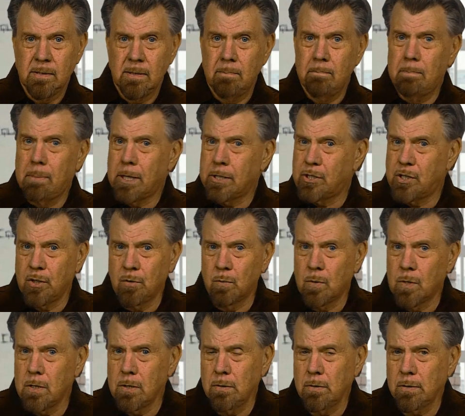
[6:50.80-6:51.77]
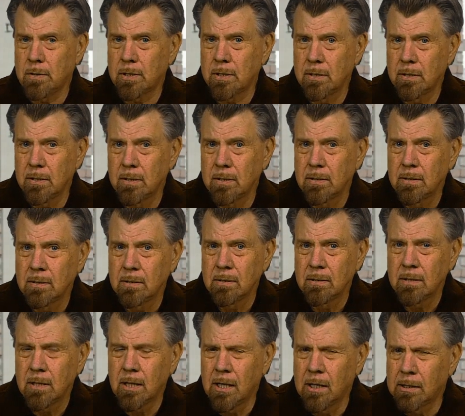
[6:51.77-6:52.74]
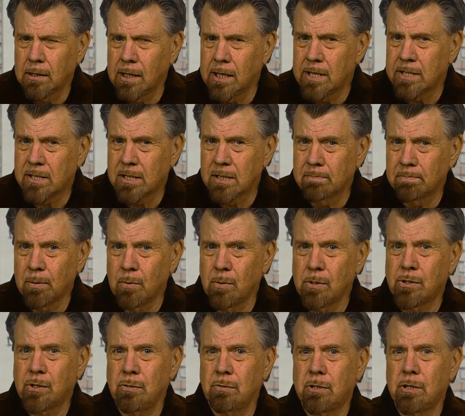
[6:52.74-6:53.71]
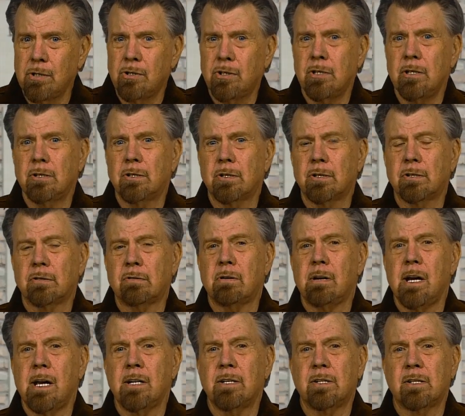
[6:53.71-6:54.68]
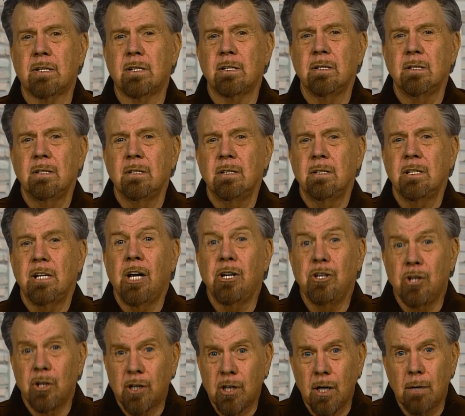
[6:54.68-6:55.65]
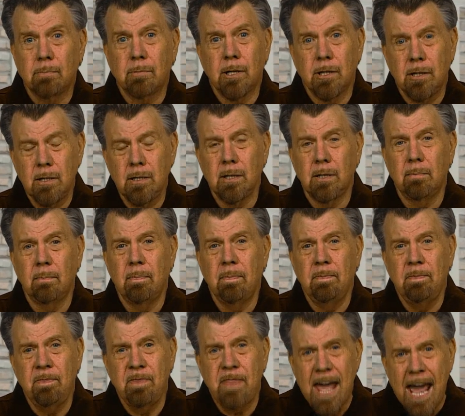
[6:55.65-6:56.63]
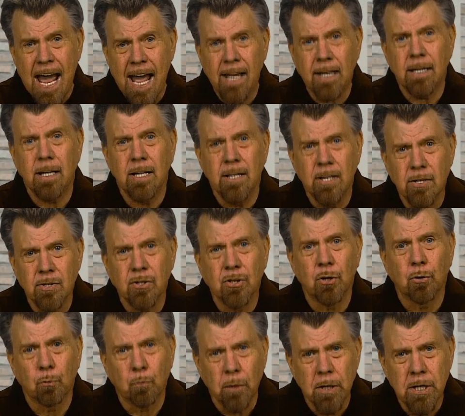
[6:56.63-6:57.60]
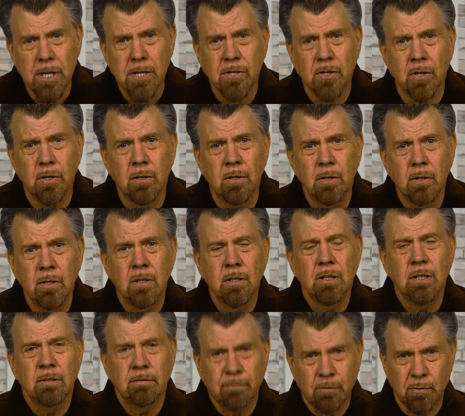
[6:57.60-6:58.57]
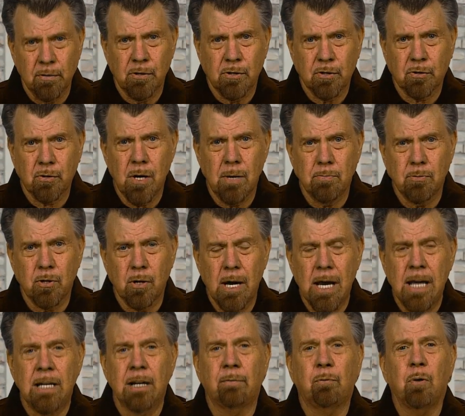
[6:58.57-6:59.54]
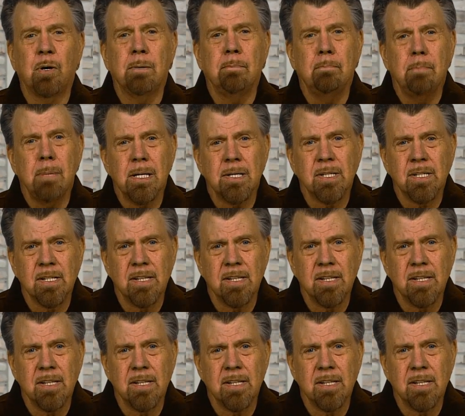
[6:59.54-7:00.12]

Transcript: but you won't unless it points you to Jesus Christ and you come to Him. That is the reason for the Scripture. And if we miss